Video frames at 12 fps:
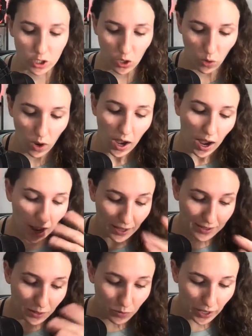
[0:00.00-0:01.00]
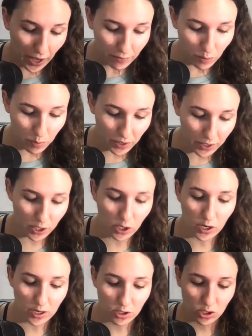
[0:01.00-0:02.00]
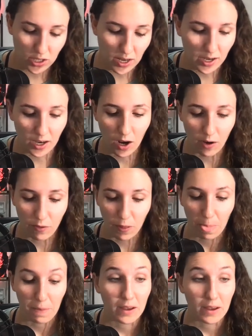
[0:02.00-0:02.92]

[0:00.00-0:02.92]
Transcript: So I think we have a pretty good understanding of,